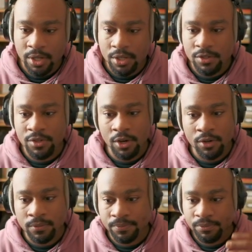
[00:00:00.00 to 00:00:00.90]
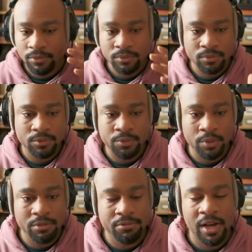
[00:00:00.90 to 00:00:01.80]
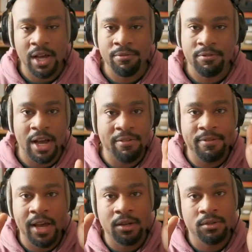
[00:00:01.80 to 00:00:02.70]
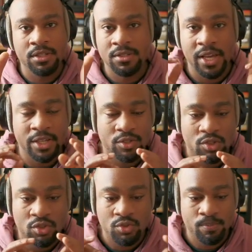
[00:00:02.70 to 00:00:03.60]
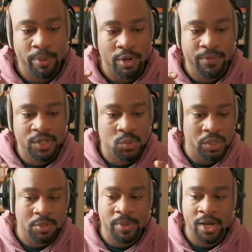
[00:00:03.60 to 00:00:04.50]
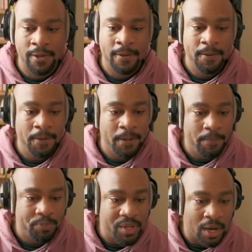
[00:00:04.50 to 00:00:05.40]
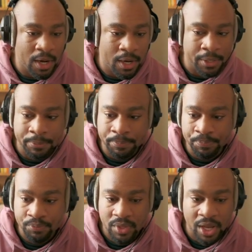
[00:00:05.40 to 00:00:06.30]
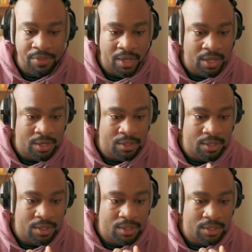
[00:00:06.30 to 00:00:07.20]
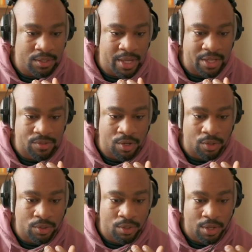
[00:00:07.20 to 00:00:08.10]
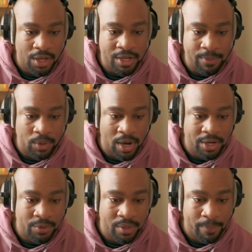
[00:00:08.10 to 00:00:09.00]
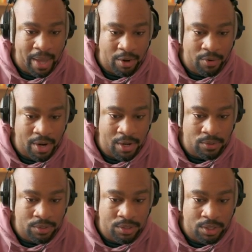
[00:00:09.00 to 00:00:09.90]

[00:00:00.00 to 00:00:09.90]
So 45, I found is like perfect sweet spot. And then, yeah, so enable audio in the background.